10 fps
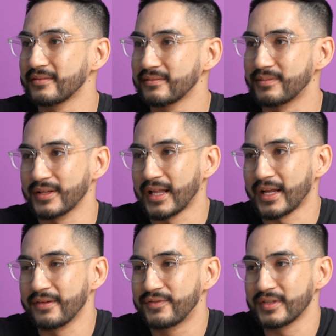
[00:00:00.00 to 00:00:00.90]
but like
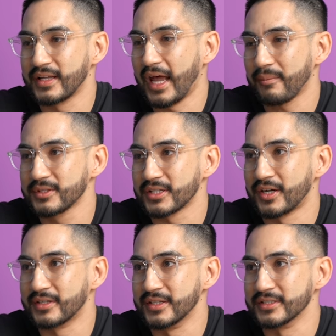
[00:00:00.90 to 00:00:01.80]
if
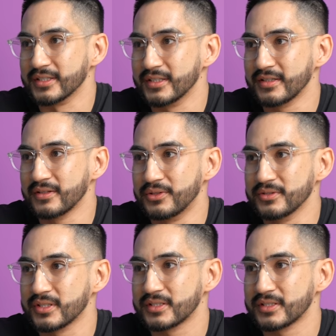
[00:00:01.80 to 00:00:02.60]
Amazon does it, who's Man.